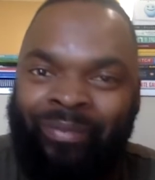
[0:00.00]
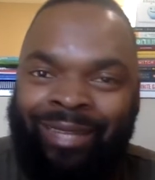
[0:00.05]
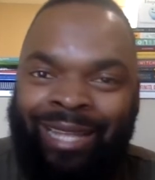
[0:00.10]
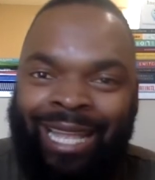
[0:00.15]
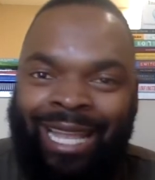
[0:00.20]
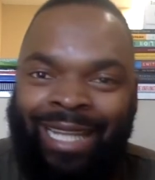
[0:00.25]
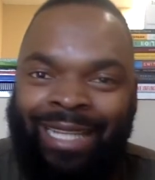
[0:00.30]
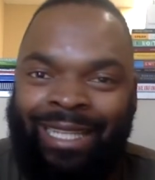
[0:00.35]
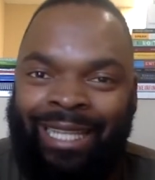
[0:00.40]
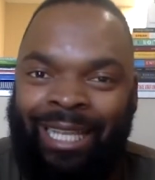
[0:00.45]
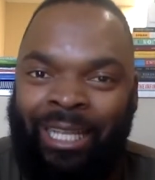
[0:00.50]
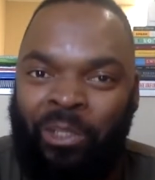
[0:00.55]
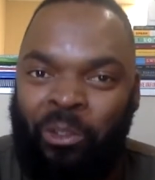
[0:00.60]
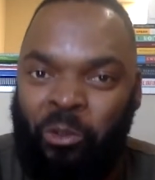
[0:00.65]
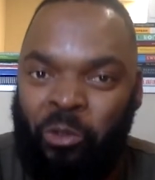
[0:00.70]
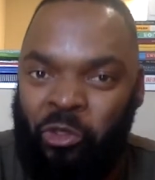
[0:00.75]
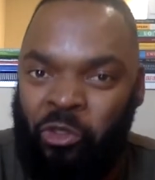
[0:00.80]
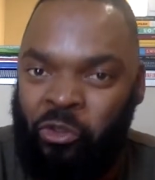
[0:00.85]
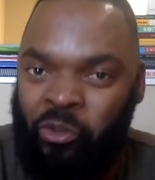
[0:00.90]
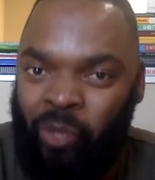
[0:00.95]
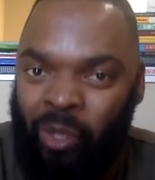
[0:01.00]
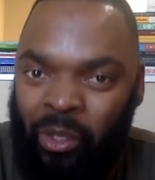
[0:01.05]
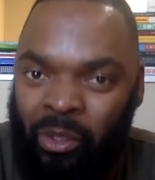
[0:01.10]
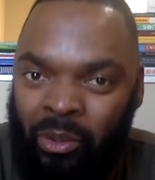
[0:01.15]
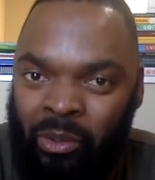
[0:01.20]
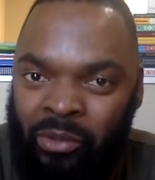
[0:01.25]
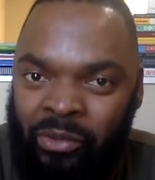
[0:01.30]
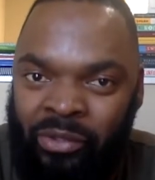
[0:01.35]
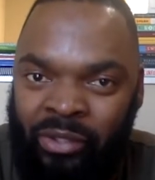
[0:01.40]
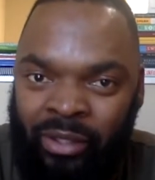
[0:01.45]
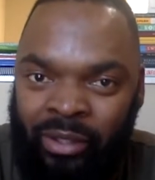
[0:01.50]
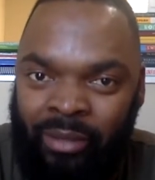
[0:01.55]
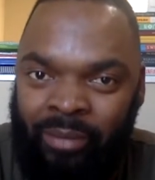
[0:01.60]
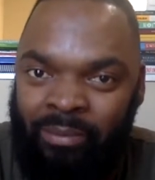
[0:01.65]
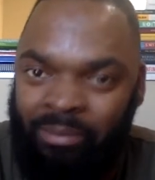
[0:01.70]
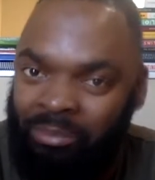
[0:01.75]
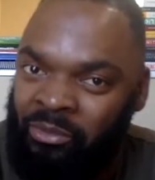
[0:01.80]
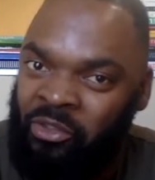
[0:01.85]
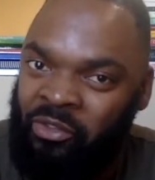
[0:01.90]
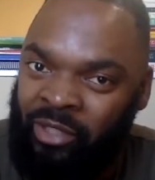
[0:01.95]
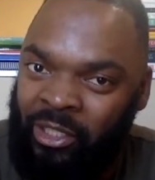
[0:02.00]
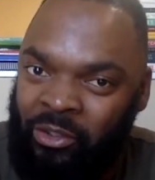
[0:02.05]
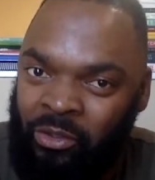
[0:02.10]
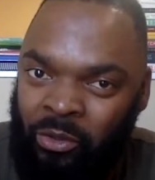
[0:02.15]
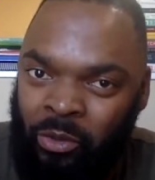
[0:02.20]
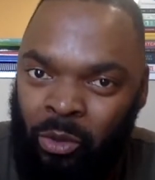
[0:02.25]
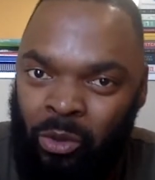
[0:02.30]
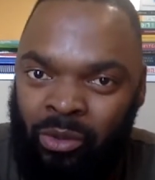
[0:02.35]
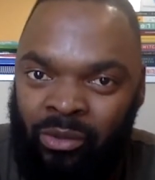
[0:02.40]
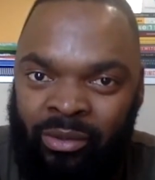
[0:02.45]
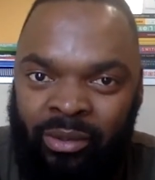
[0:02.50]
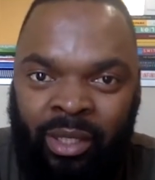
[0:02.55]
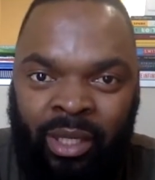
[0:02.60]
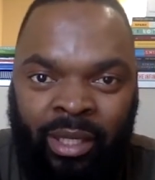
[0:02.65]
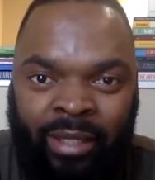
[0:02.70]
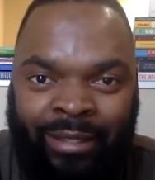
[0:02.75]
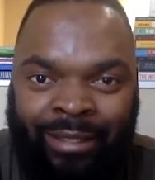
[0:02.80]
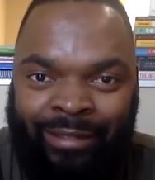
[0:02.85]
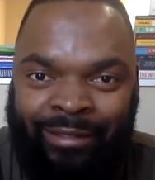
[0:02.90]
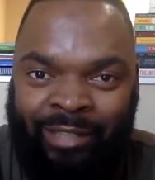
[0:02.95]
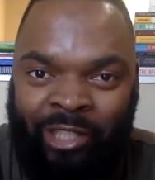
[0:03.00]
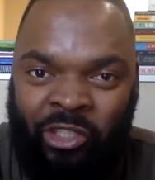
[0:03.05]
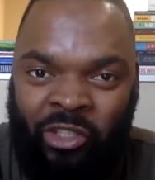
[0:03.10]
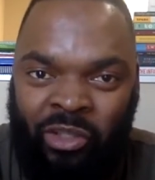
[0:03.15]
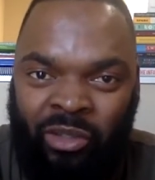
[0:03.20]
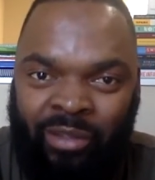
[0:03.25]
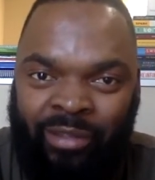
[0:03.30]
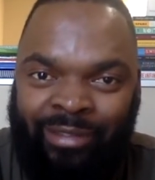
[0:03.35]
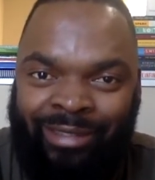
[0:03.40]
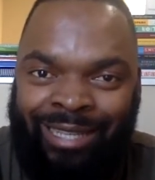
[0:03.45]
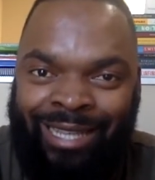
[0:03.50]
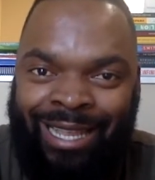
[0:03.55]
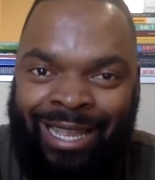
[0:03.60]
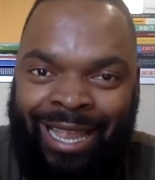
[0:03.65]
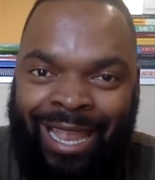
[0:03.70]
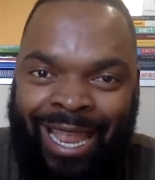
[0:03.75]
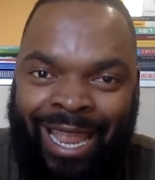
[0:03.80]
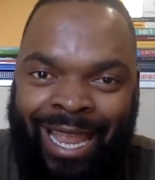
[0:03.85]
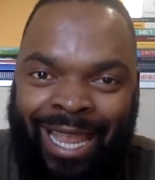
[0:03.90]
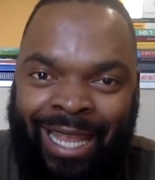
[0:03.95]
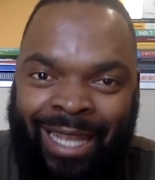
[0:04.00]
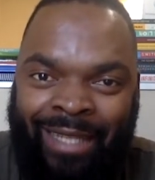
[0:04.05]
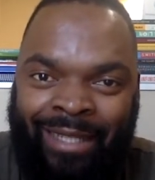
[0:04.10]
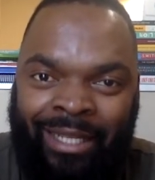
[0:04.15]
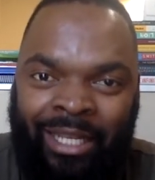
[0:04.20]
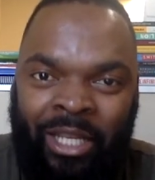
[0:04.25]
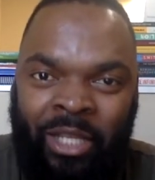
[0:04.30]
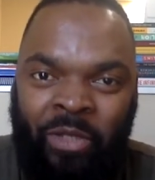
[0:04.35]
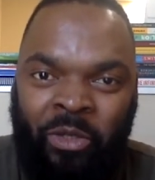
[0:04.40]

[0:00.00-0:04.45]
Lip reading: and then you struggle to stick to those decisions, and you